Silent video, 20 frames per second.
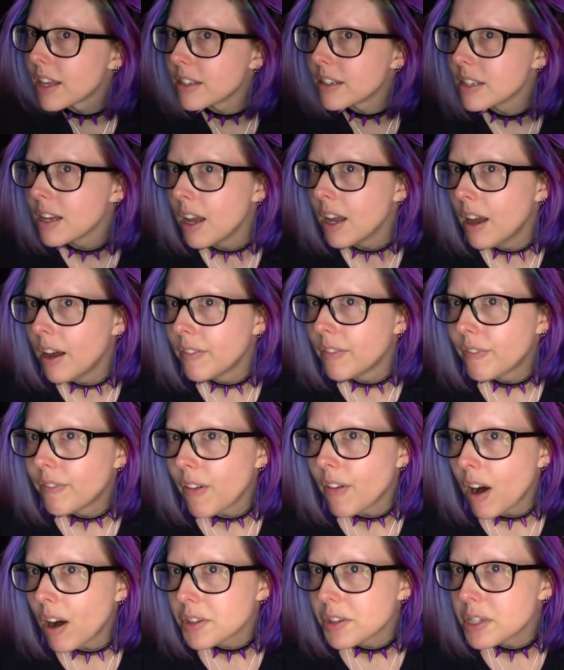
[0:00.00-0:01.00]
There's
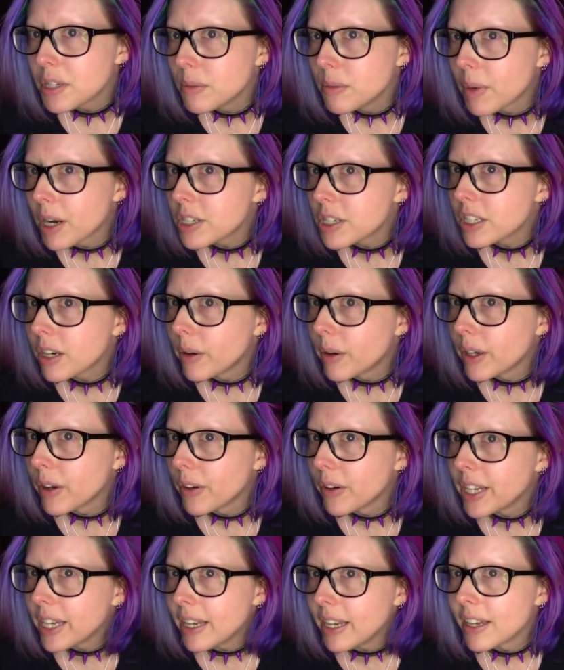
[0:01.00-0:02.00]
far too much going
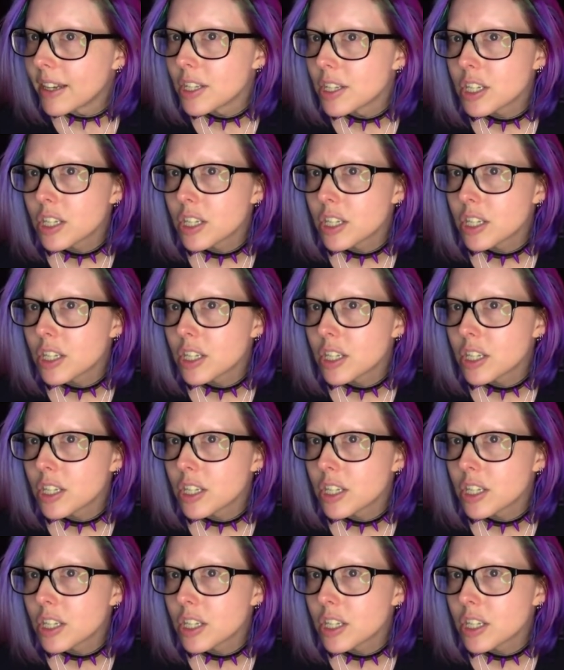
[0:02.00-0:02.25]
on here.